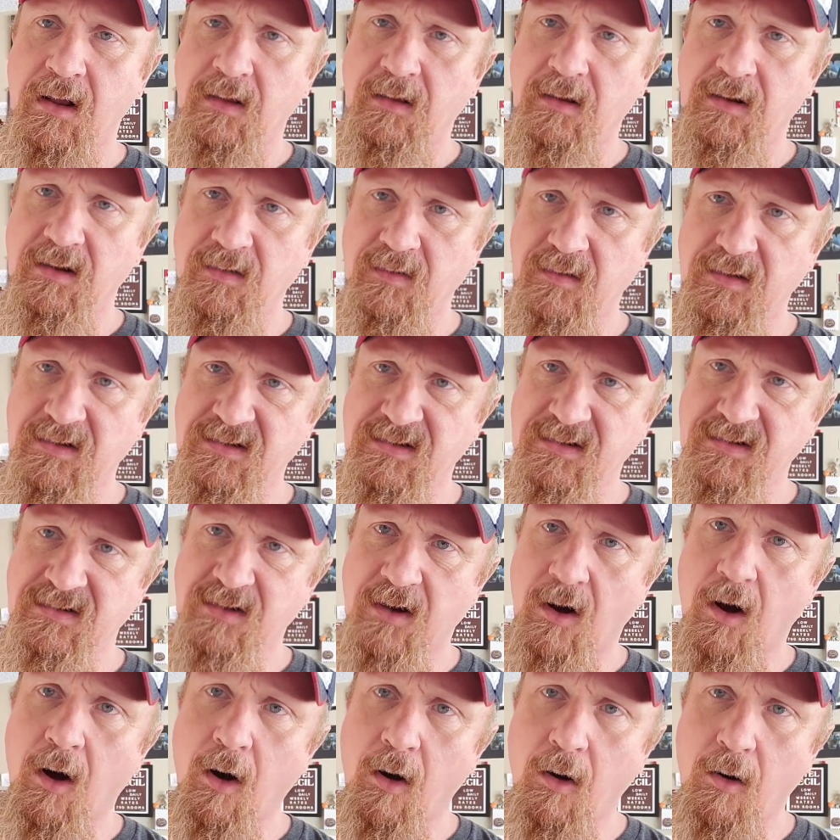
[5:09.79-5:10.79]
And this is
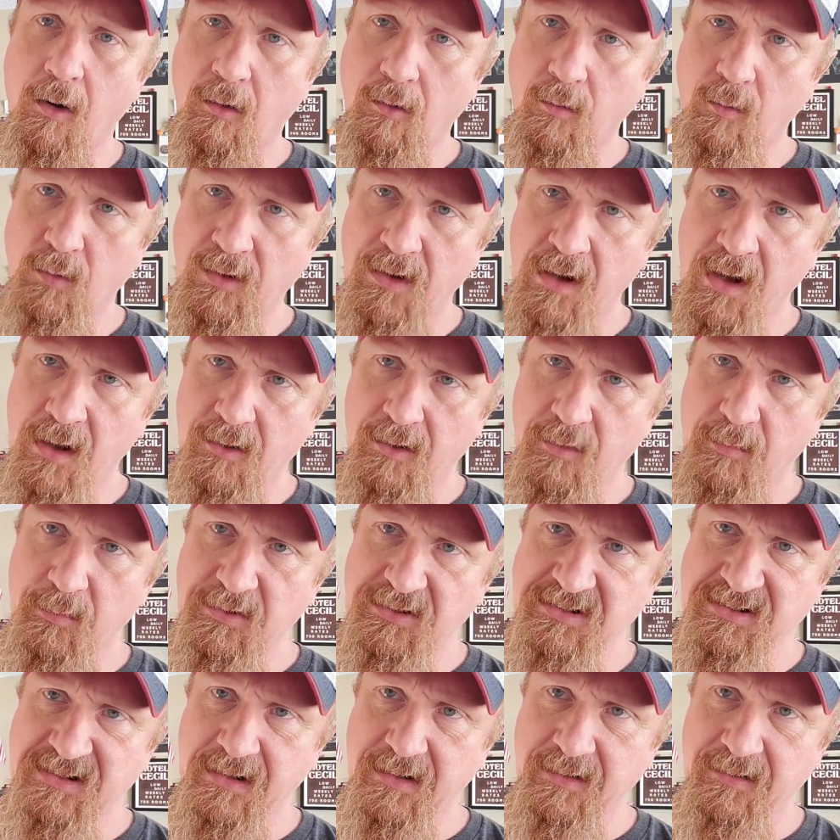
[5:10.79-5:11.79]
all 100%
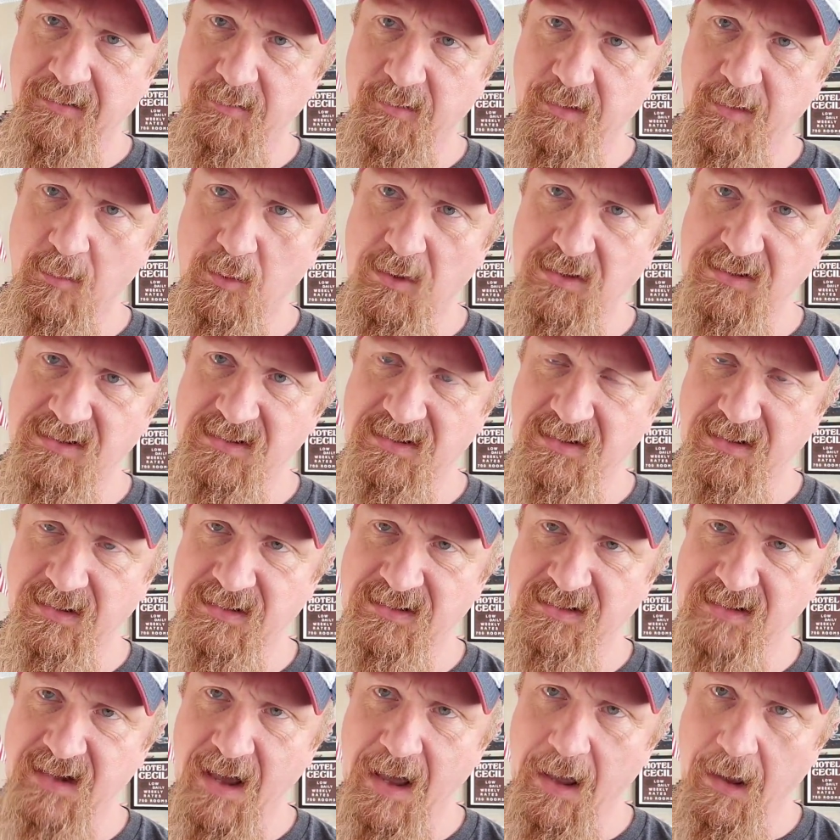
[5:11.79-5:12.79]

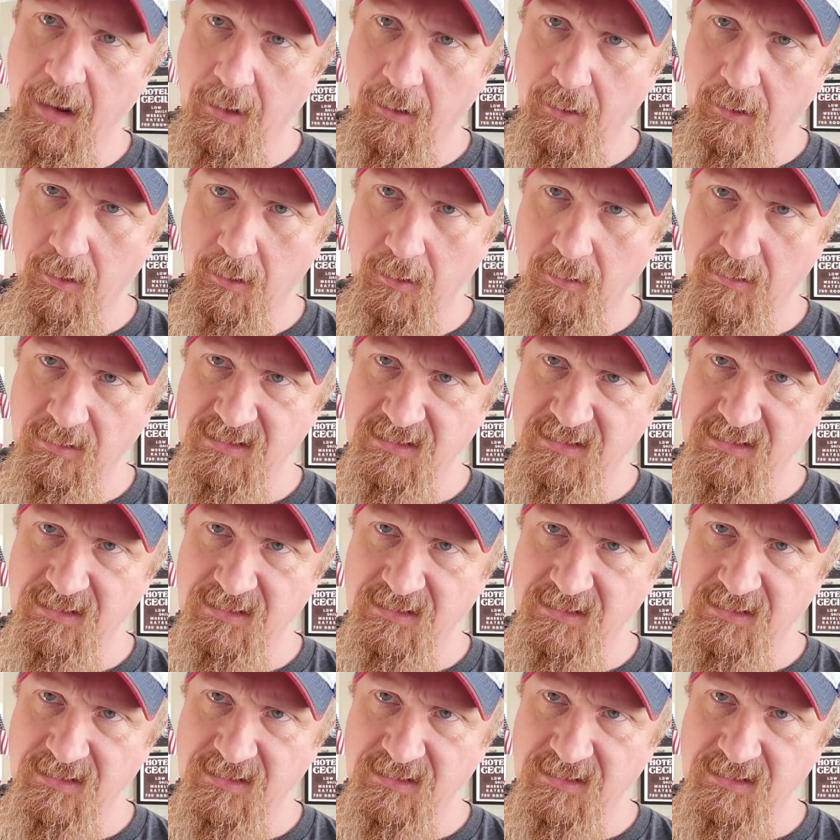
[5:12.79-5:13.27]
316L